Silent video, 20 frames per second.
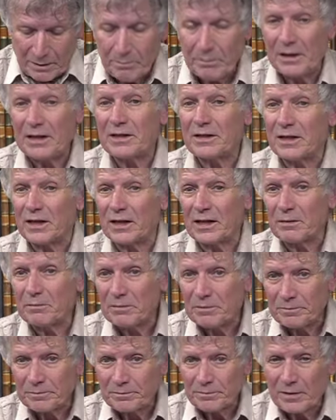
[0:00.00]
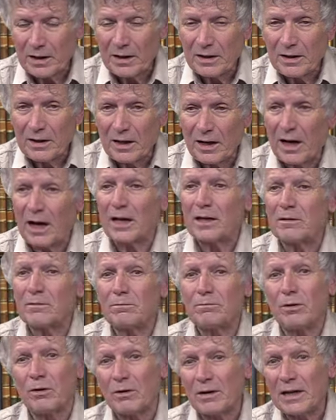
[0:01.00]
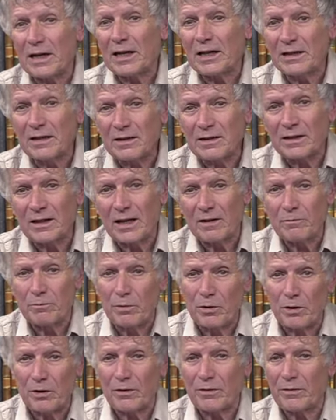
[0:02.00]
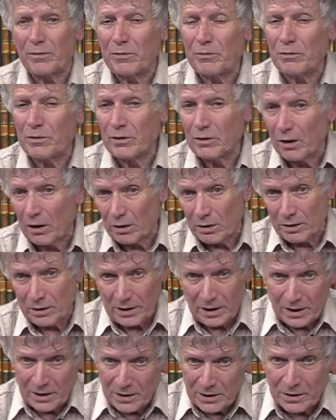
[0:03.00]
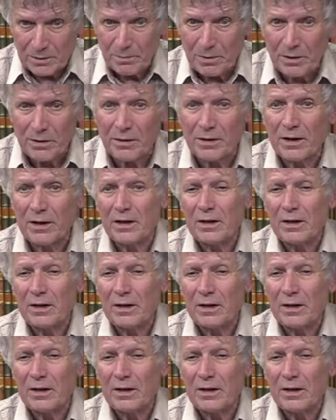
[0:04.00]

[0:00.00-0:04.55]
Meantime, Anne Boleyn gave birth to a daughter, Elizabeth,